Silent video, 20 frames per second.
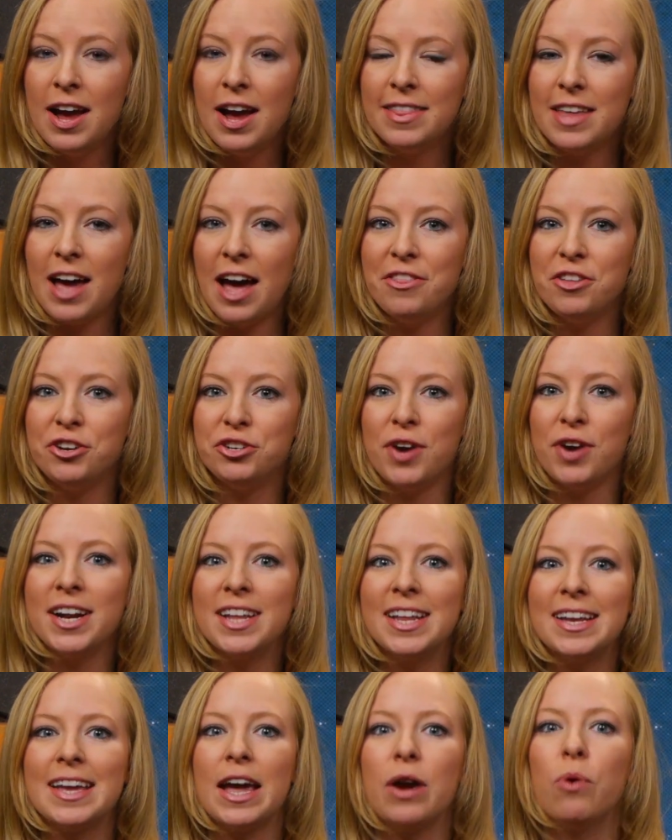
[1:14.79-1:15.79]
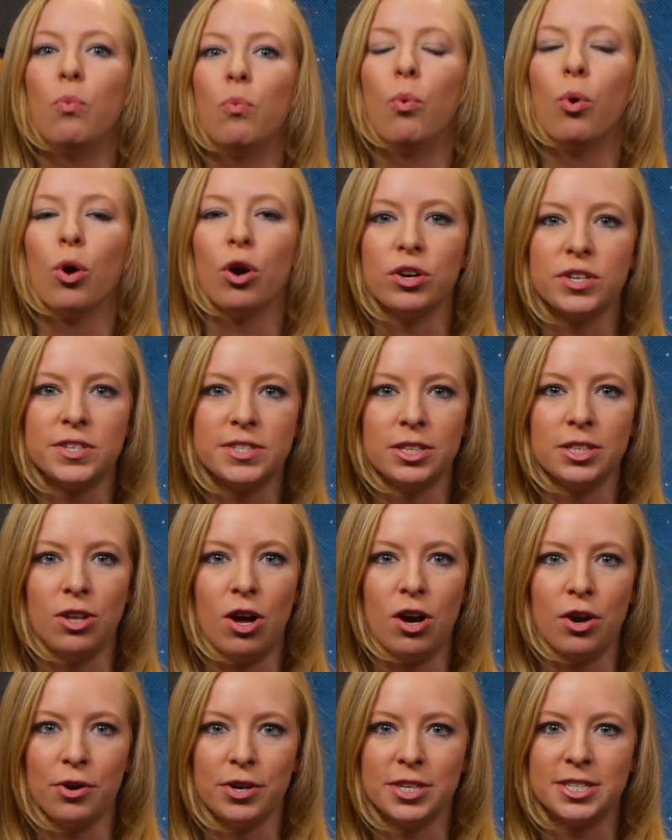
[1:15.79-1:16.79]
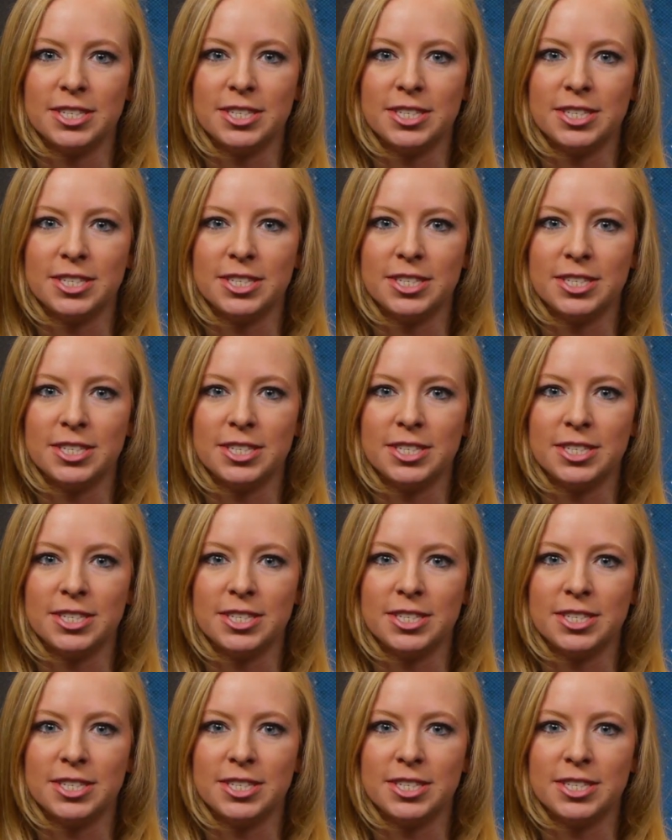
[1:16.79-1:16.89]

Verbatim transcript: that the dread can get worse the longer it's